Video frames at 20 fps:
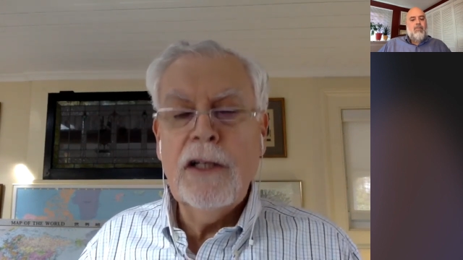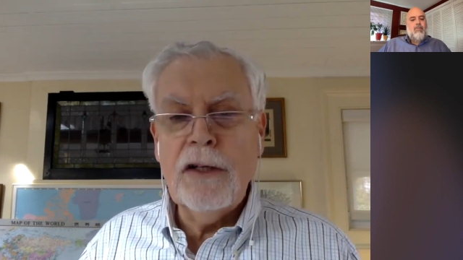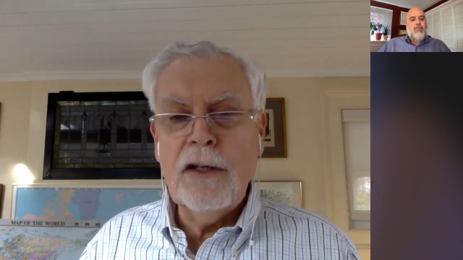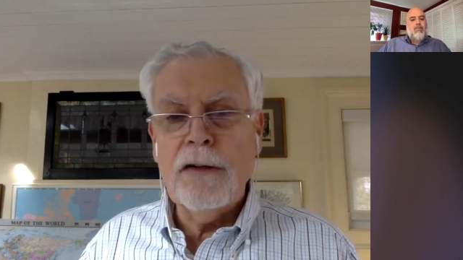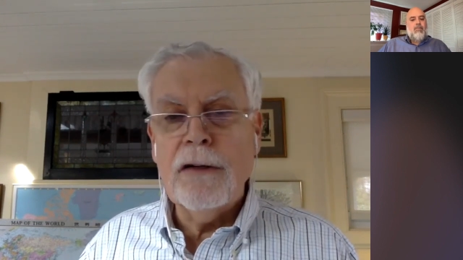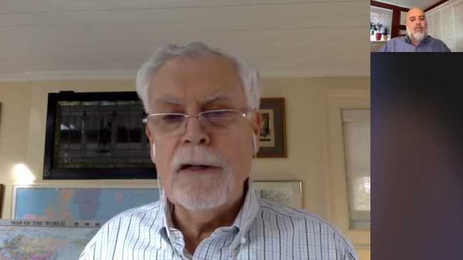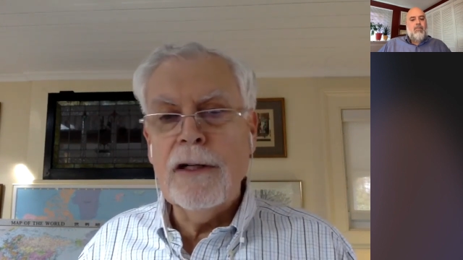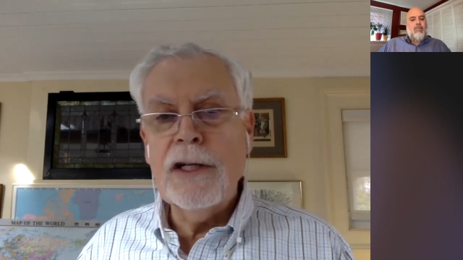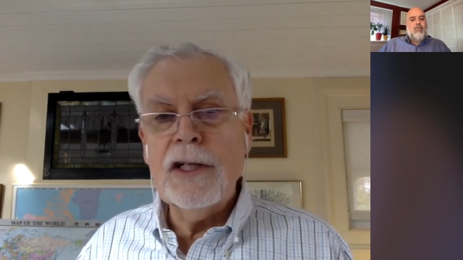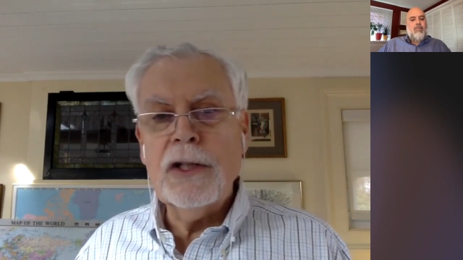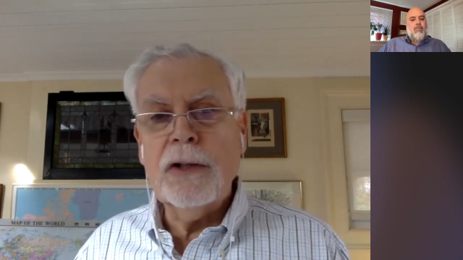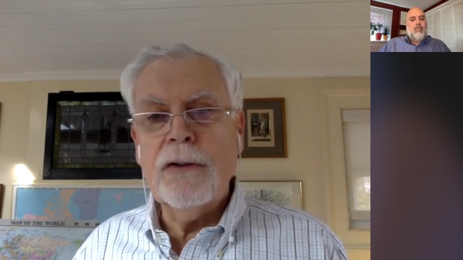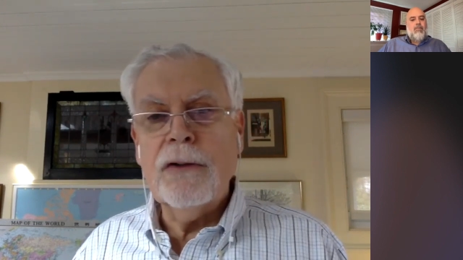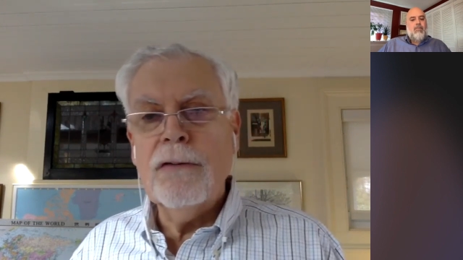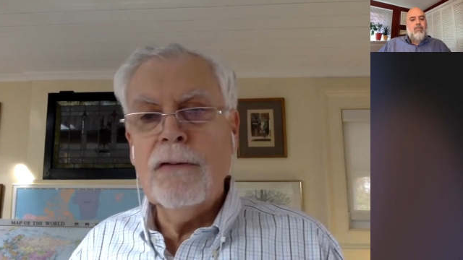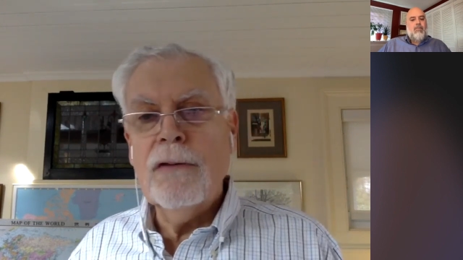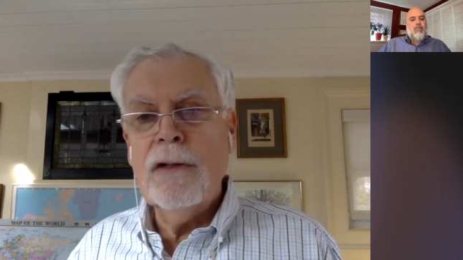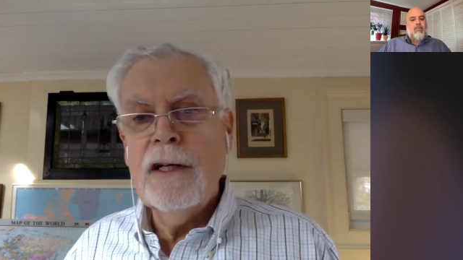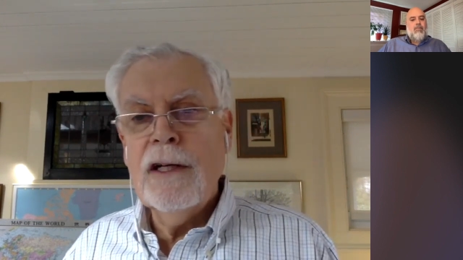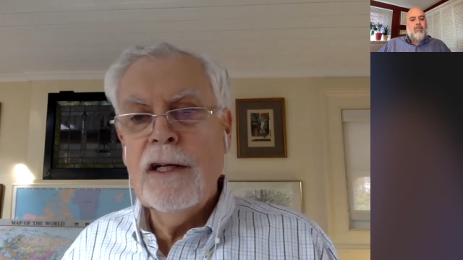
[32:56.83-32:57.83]

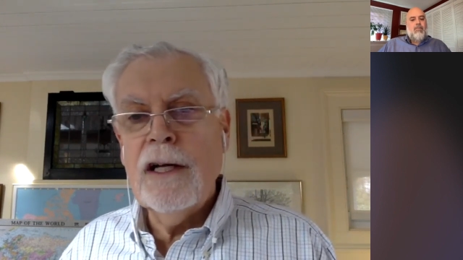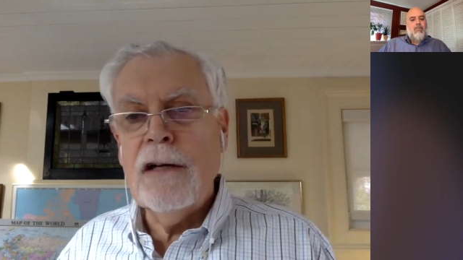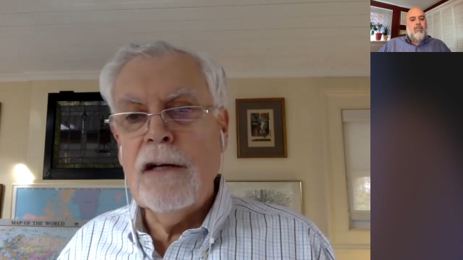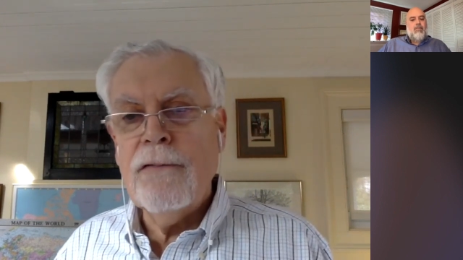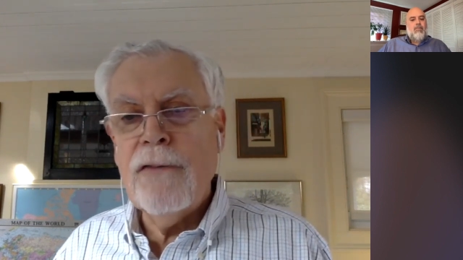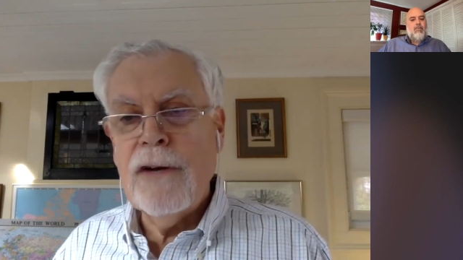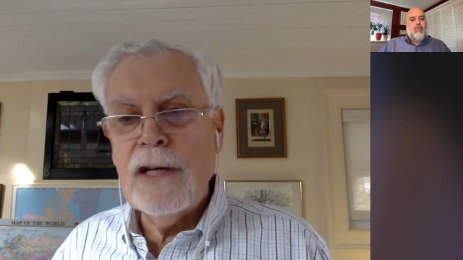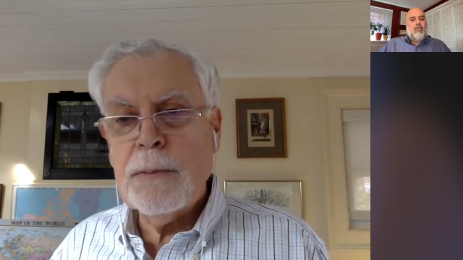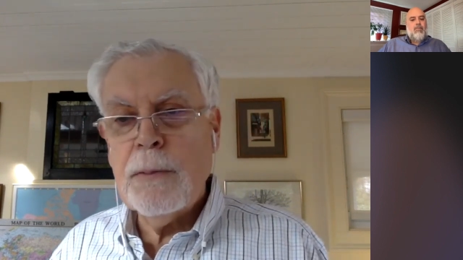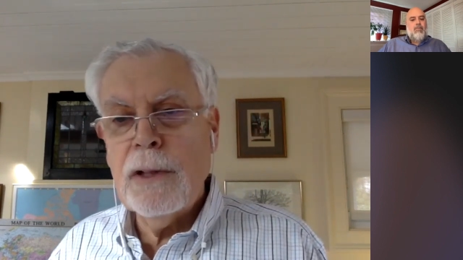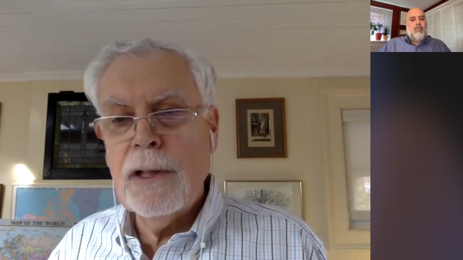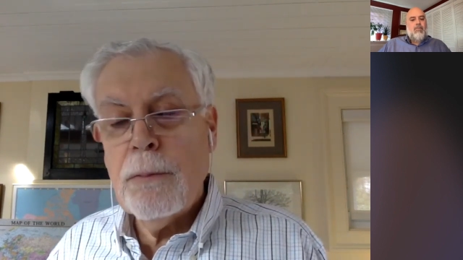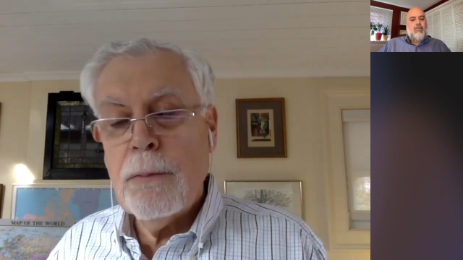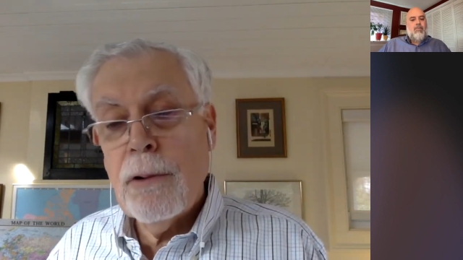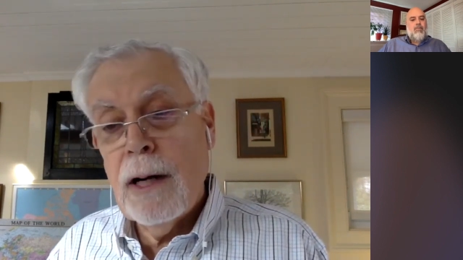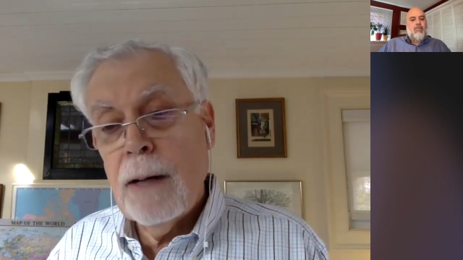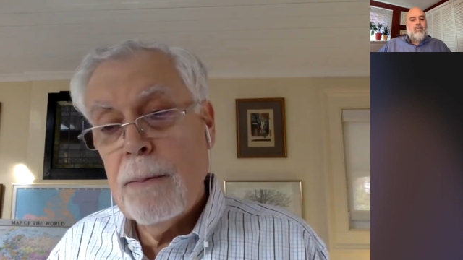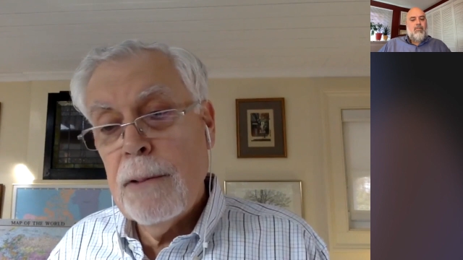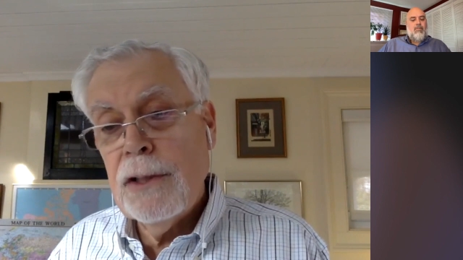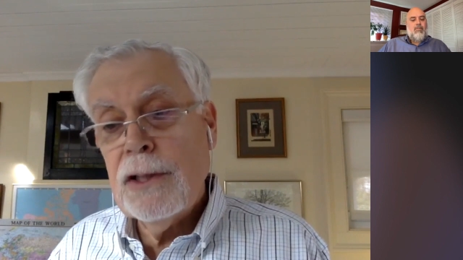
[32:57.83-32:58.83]
initial investment in the
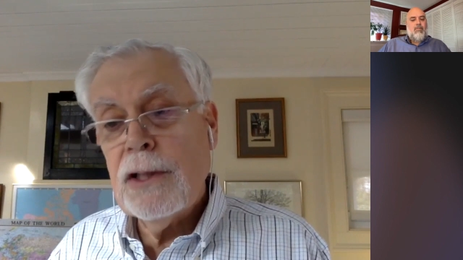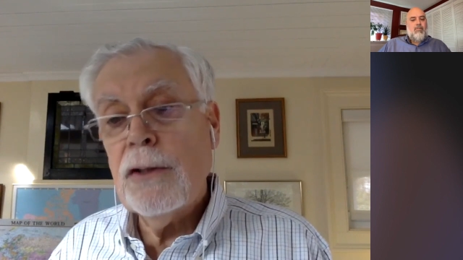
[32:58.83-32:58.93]
property.